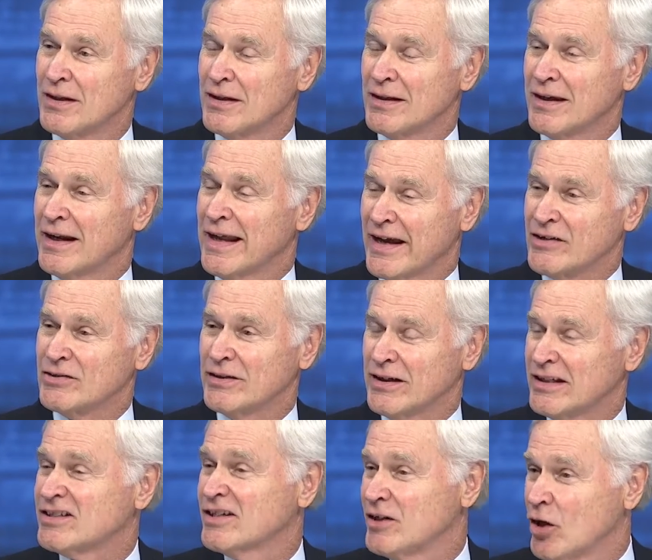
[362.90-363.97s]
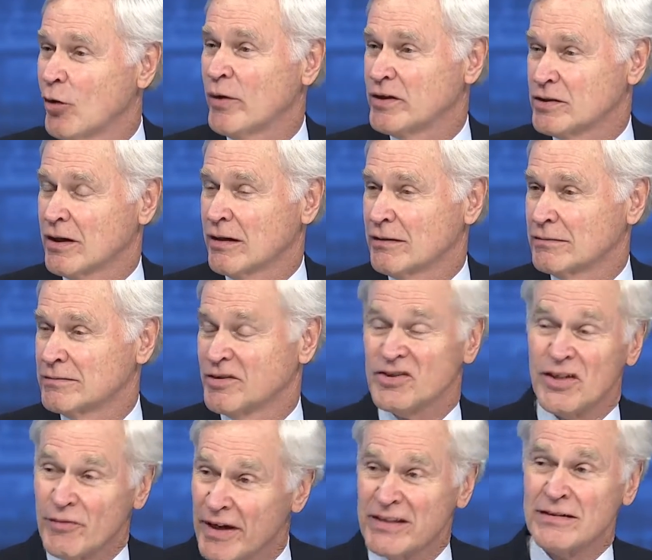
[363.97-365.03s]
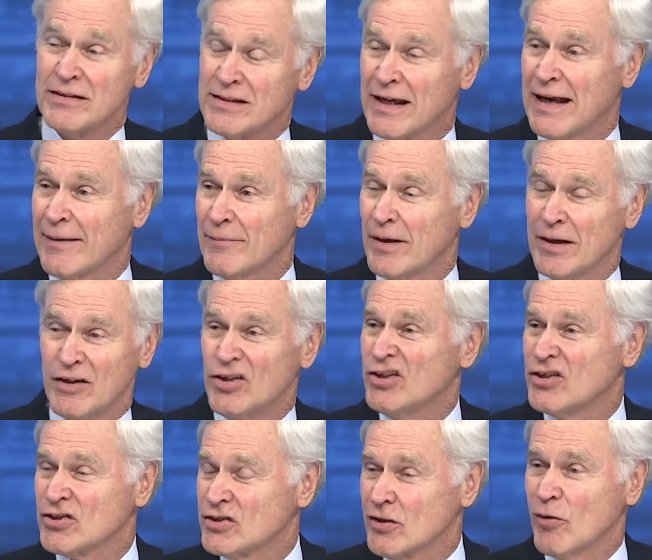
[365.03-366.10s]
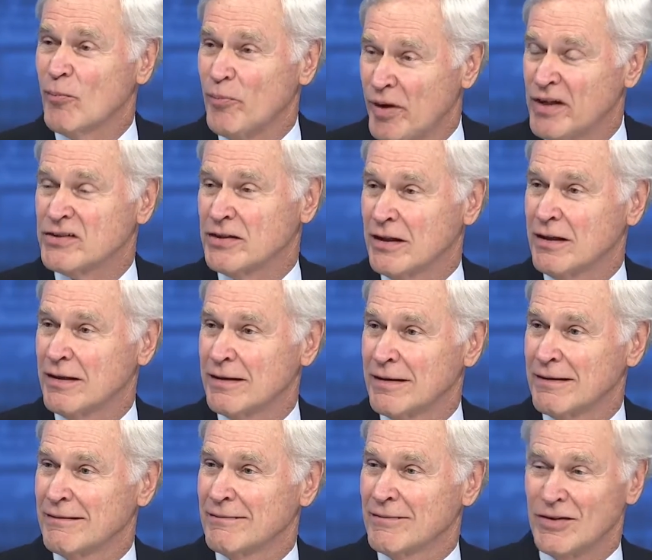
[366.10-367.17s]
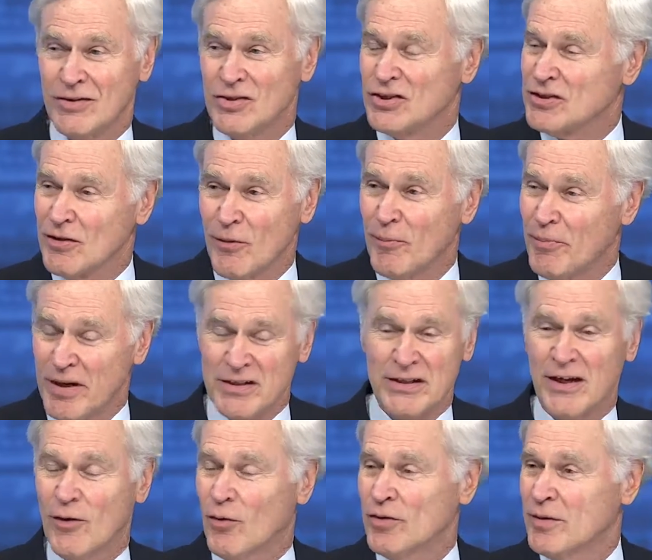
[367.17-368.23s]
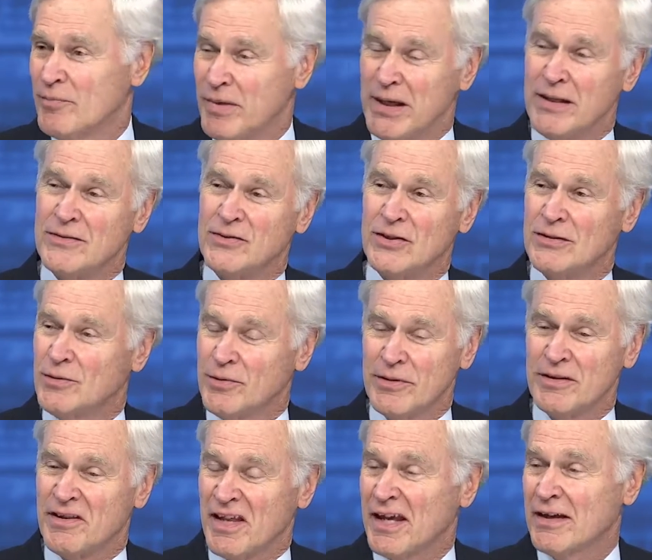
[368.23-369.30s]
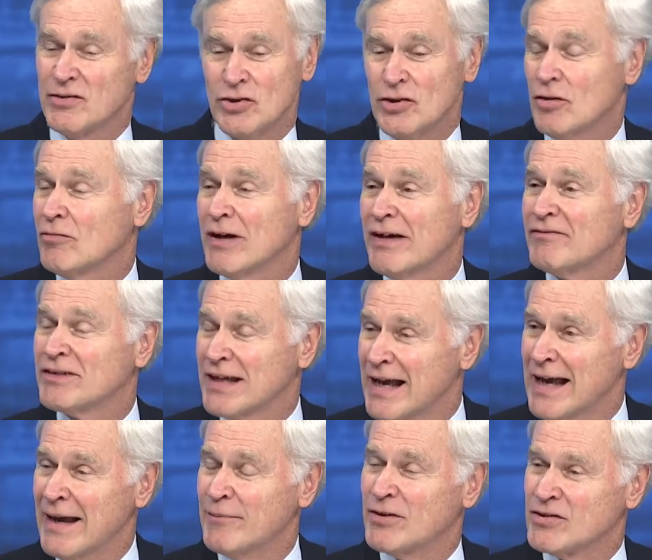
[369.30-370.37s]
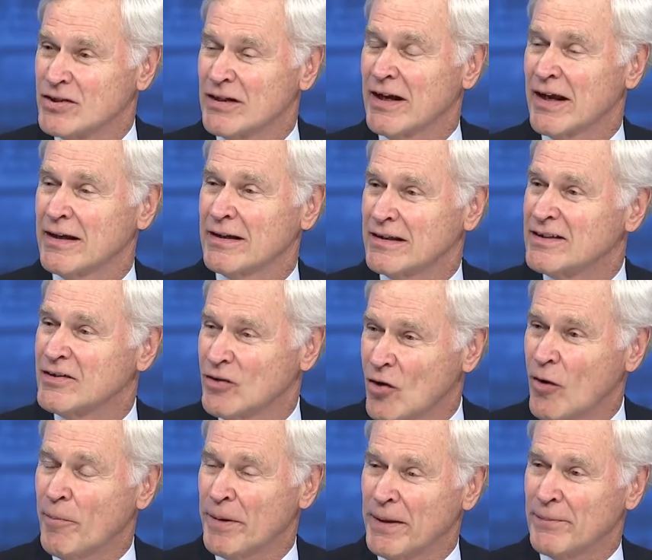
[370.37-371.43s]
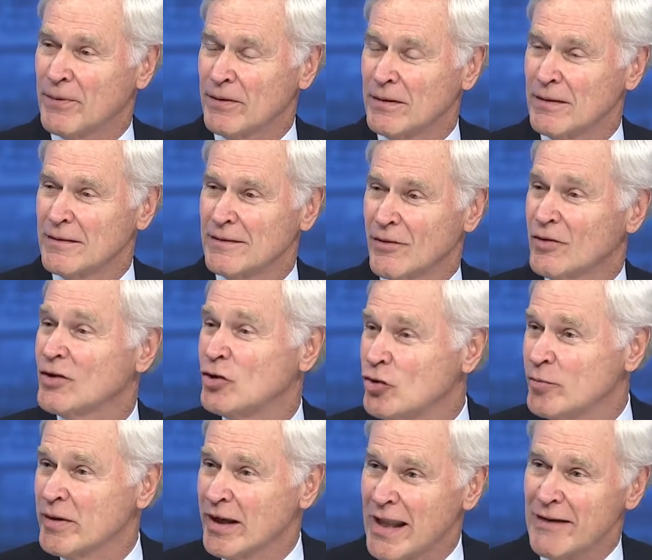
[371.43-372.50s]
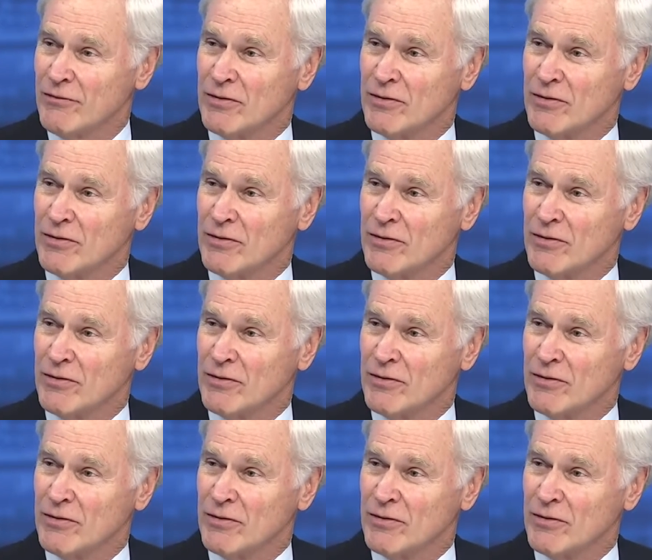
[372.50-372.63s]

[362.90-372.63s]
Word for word: can actually get to know each other because the rest of the time you're just so busy. Yeah. You're just so busy going to meetings and doing things, you don't have time to sit down and get to know people on a human level.